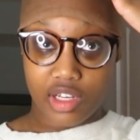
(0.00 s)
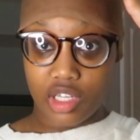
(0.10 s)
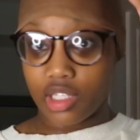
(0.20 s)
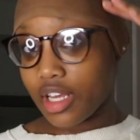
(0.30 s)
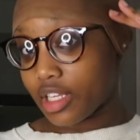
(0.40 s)
and
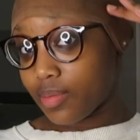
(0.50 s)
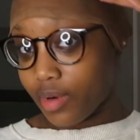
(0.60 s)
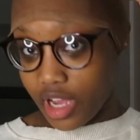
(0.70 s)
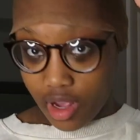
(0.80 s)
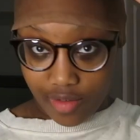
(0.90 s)
just like
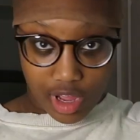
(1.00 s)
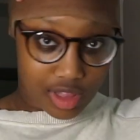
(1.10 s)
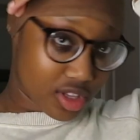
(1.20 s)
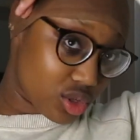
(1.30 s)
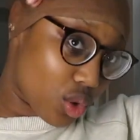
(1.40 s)
spray
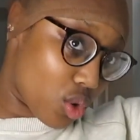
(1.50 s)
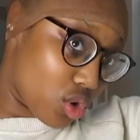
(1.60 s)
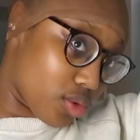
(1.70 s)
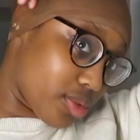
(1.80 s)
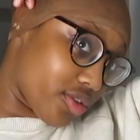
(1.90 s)
around this
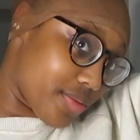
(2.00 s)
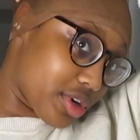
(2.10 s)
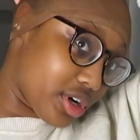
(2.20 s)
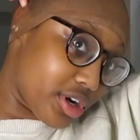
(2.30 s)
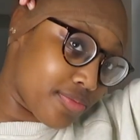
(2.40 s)
whole
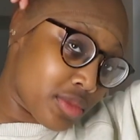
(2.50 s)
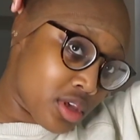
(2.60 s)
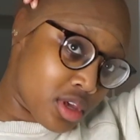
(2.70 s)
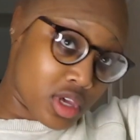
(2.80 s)
perimeter